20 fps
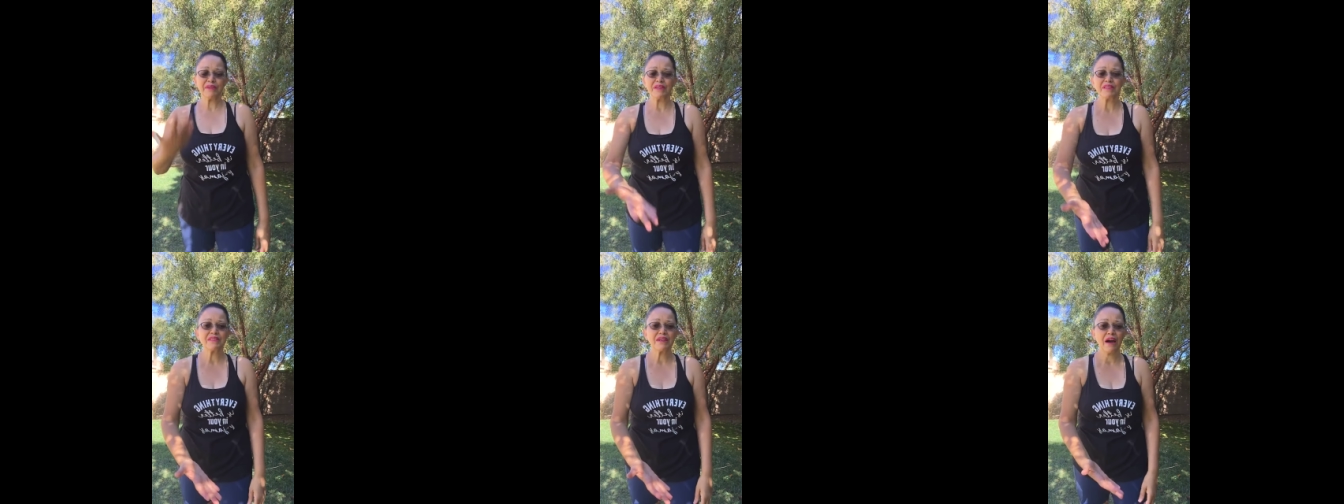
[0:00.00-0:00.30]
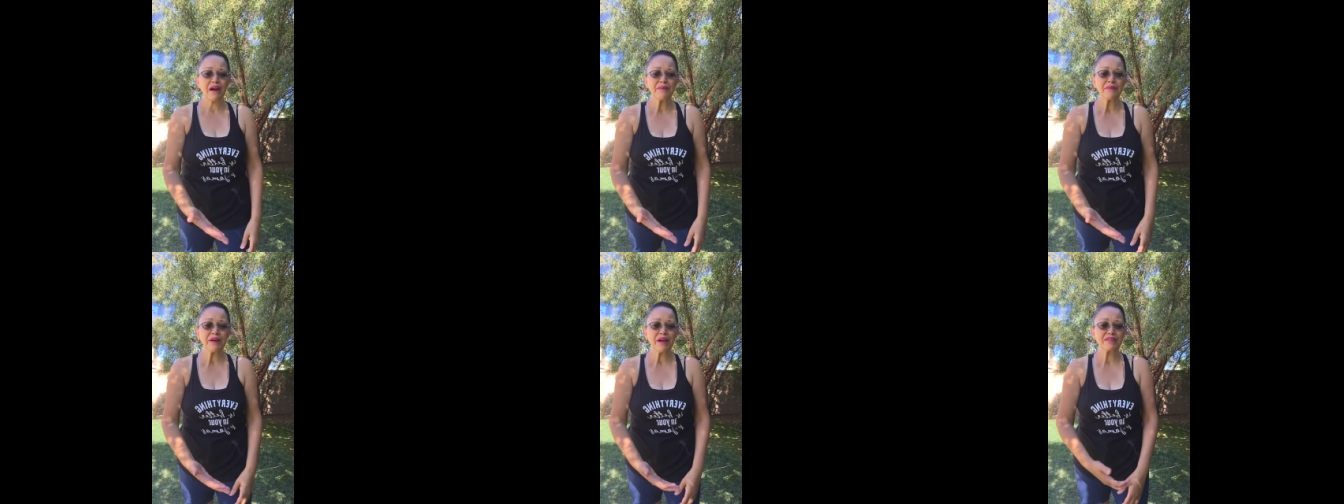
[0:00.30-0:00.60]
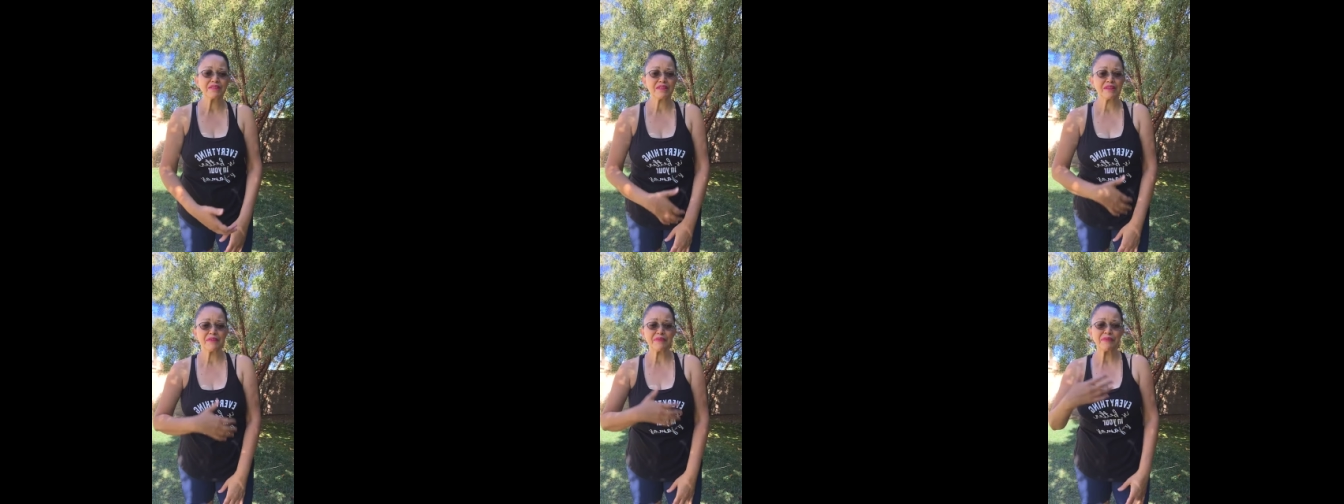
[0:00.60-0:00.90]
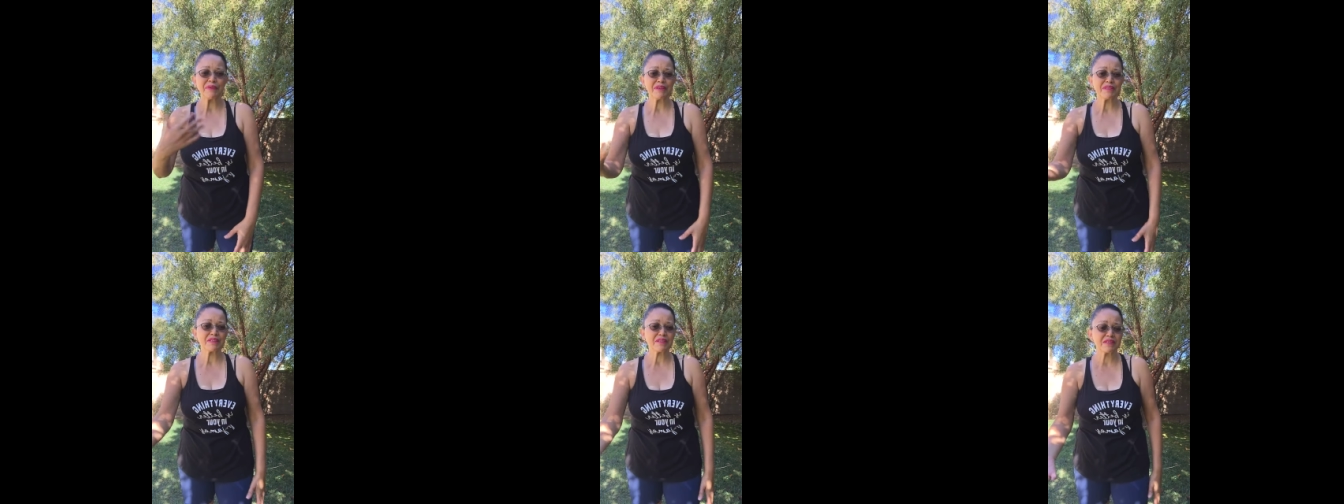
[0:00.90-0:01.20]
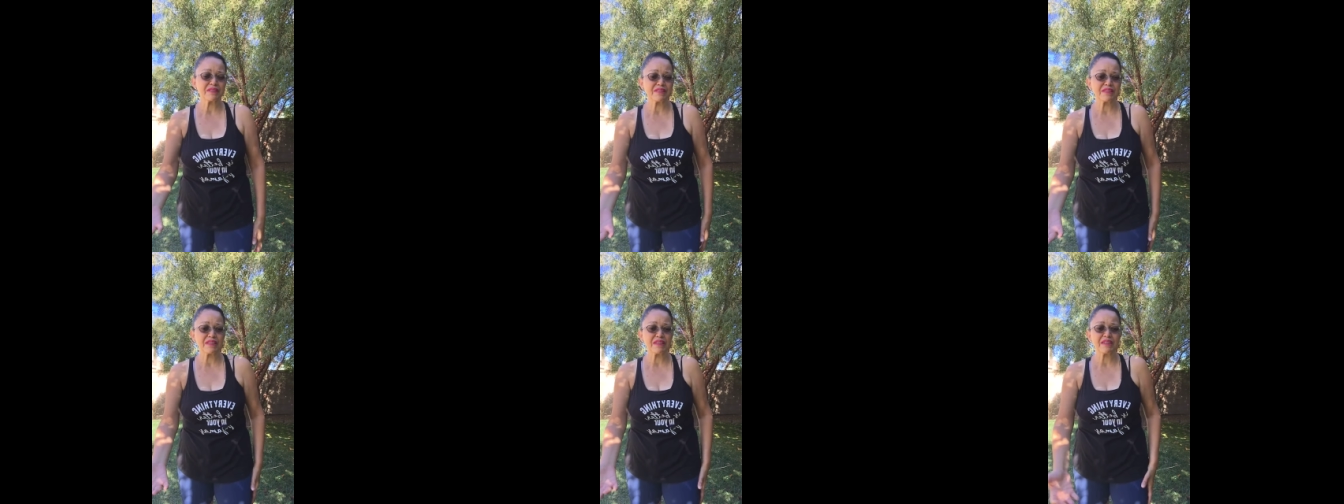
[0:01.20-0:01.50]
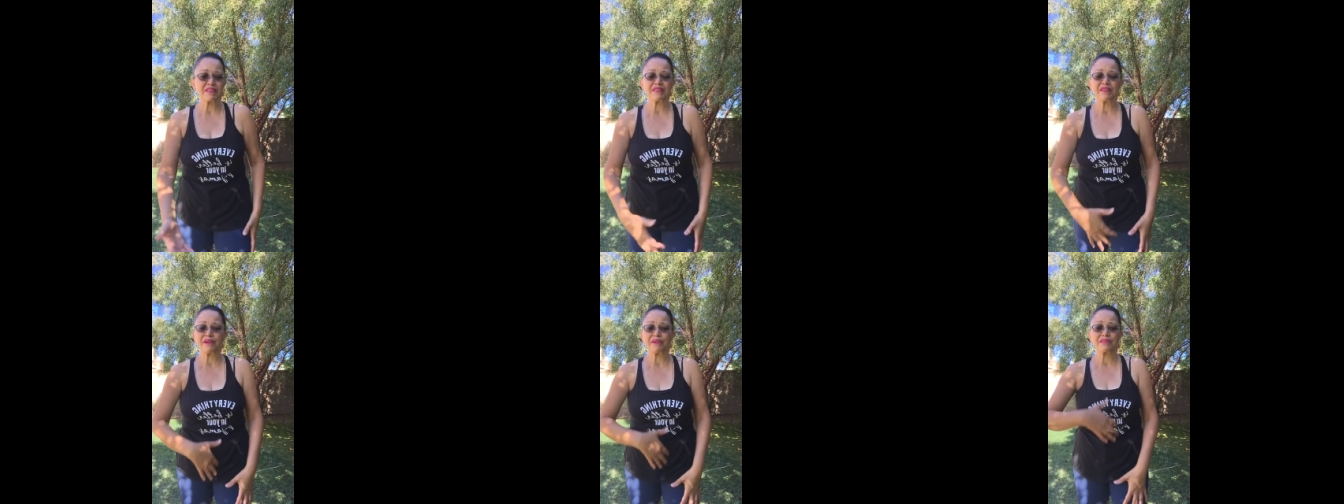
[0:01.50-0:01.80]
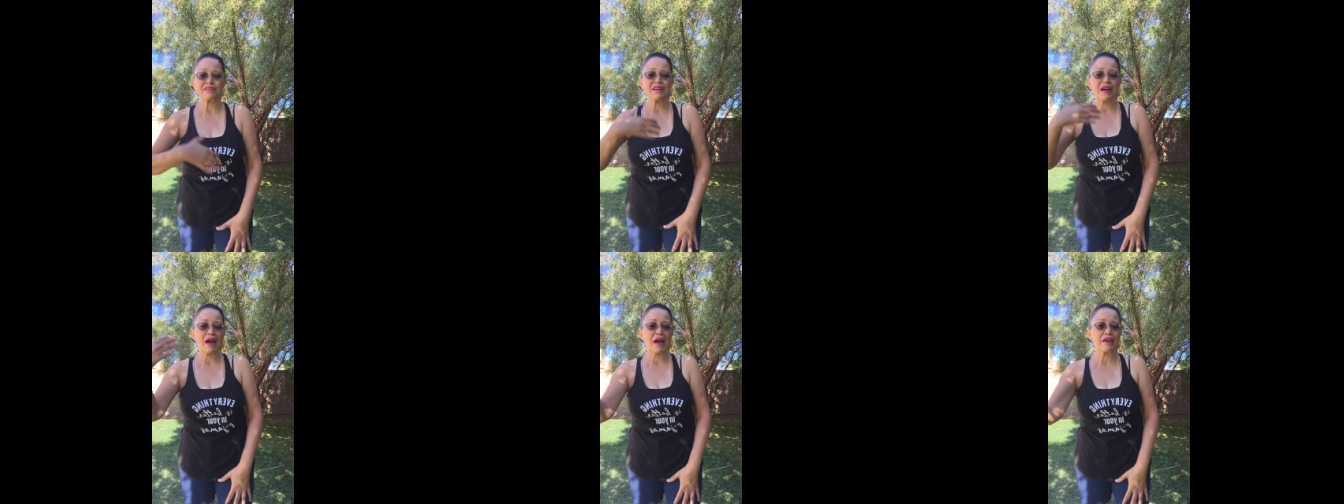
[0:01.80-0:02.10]
your timeline so your friends can see it, or
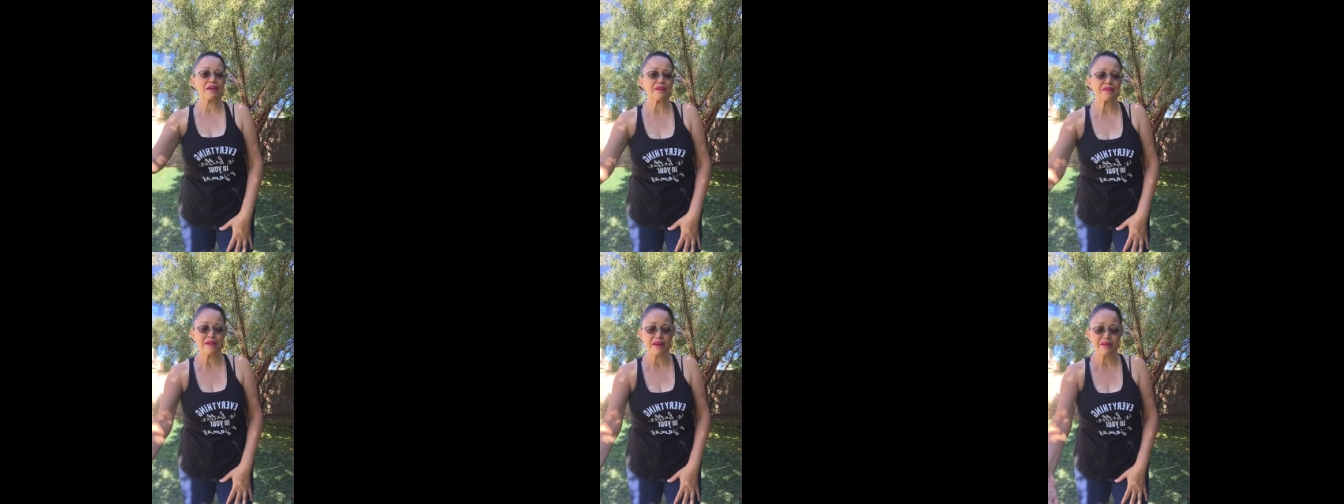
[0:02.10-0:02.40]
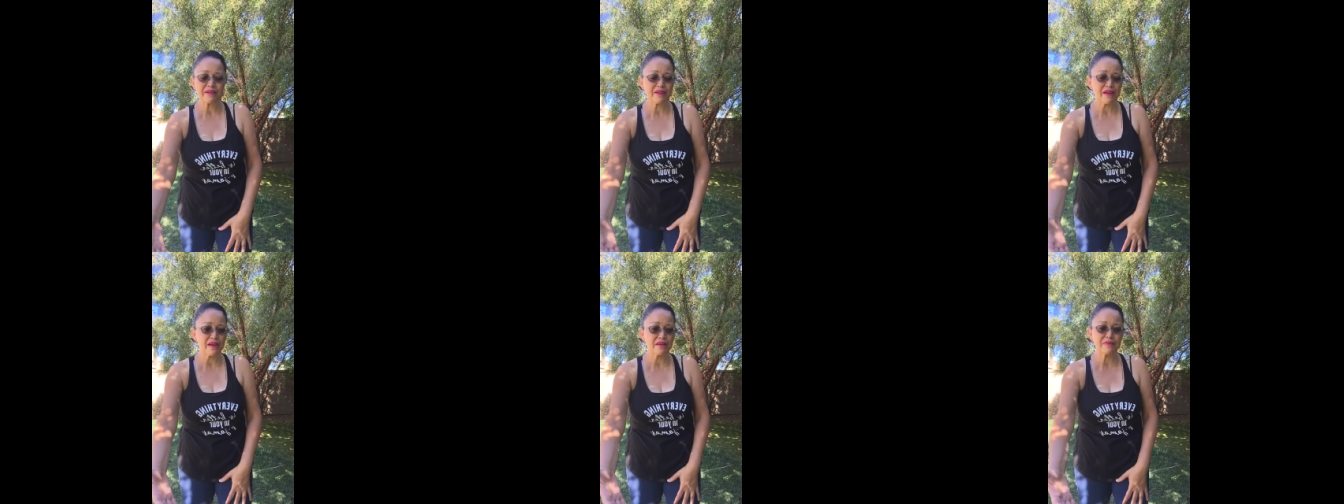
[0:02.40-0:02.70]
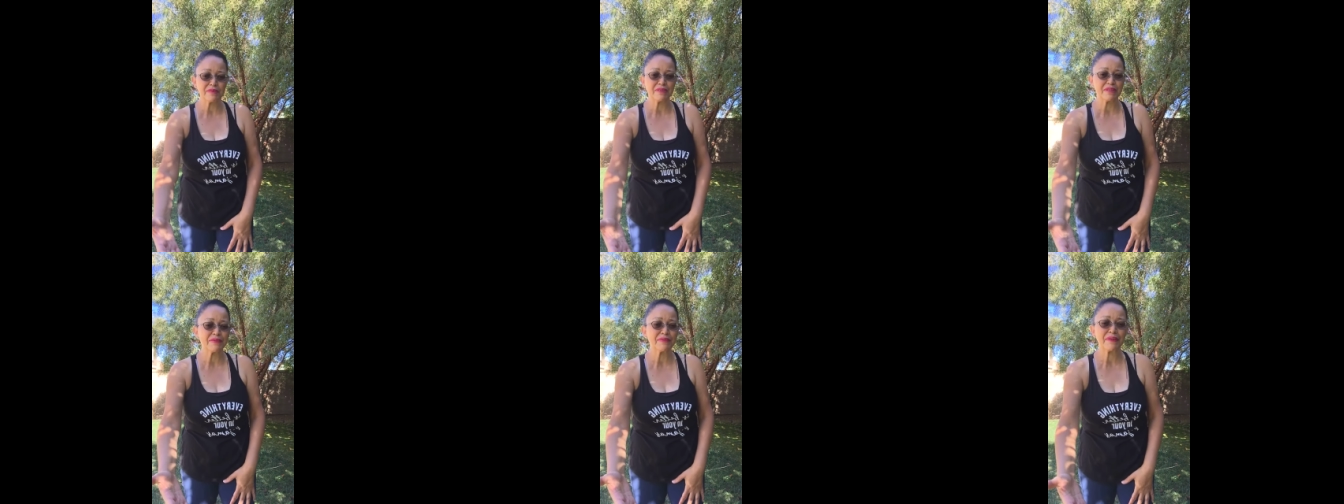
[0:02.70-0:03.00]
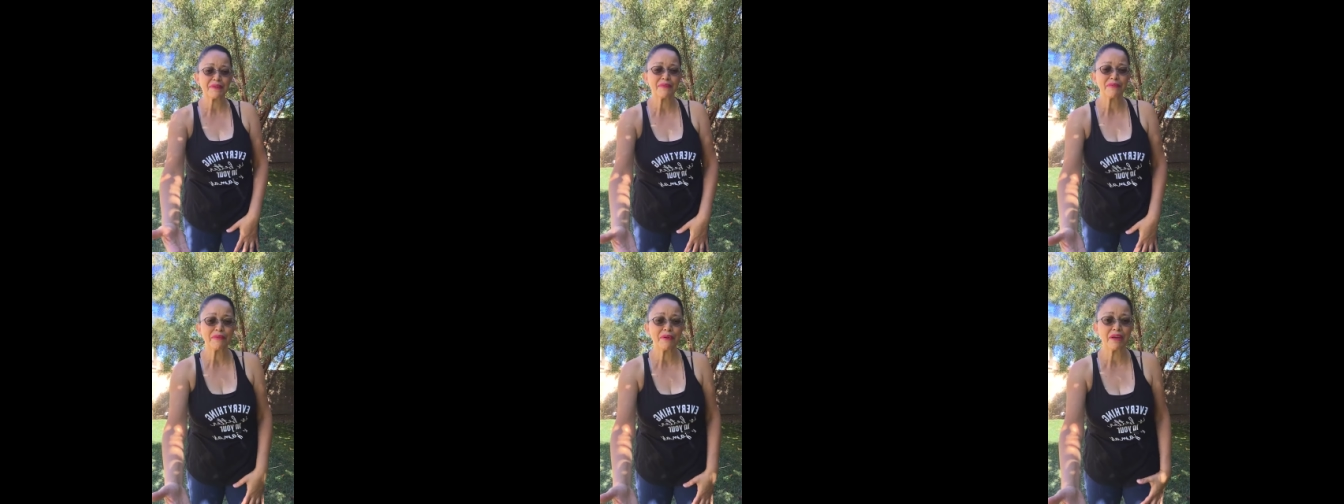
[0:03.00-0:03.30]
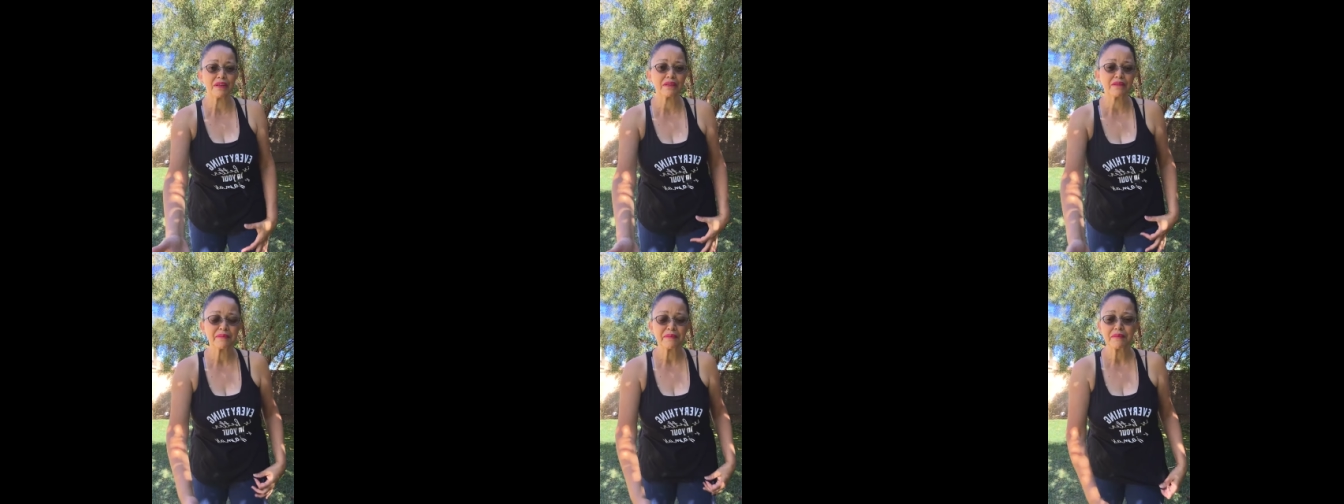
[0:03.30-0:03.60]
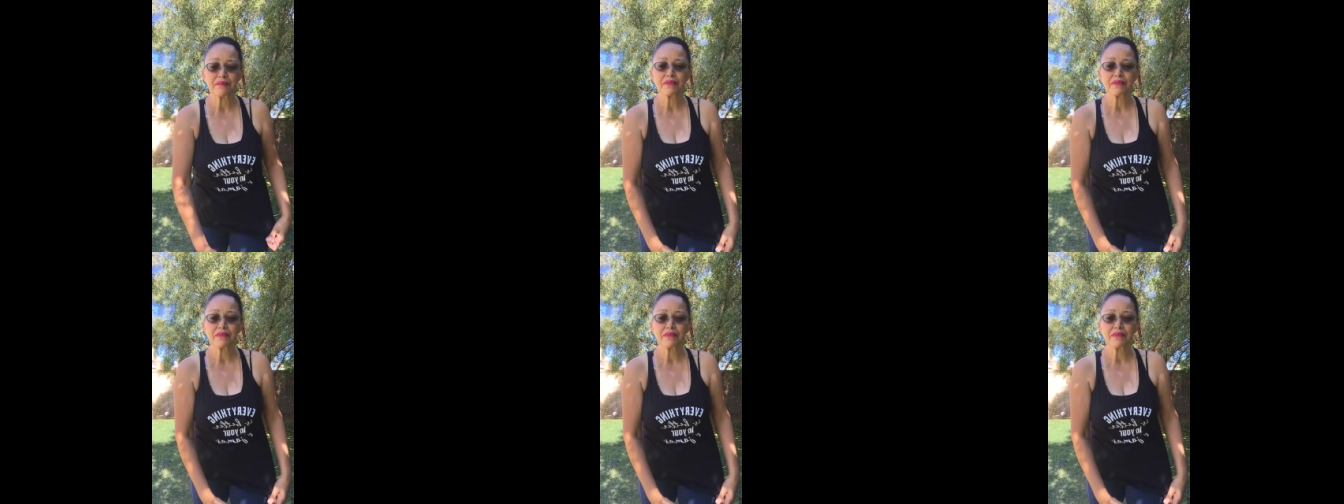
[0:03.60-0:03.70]
tag your a specific friend